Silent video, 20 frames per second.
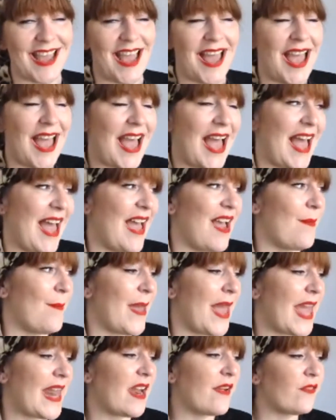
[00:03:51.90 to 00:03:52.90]
And
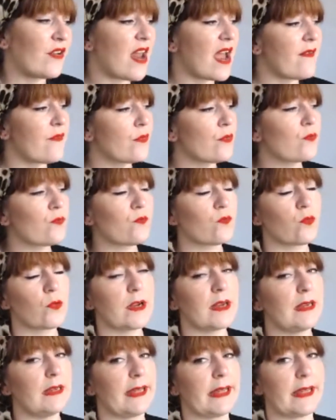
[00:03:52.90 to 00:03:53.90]
I've never
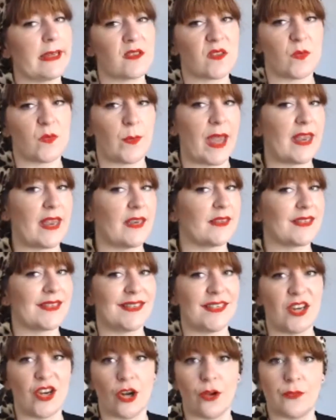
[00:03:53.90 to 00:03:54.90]
really spent,
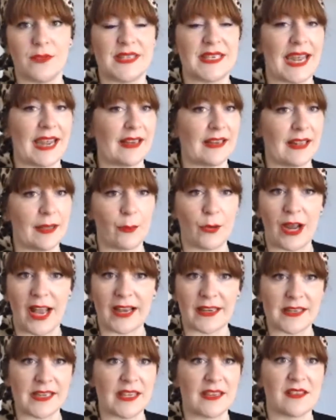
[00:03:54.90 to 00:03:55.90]
daily
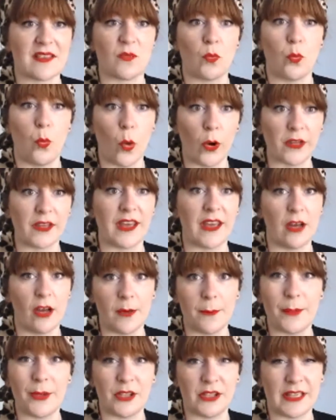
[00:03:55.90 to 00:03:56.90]
practice working on
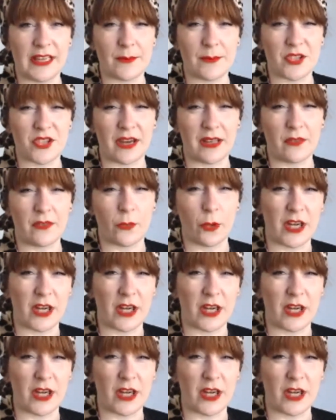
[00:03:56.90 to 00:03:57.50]
building up strength for it.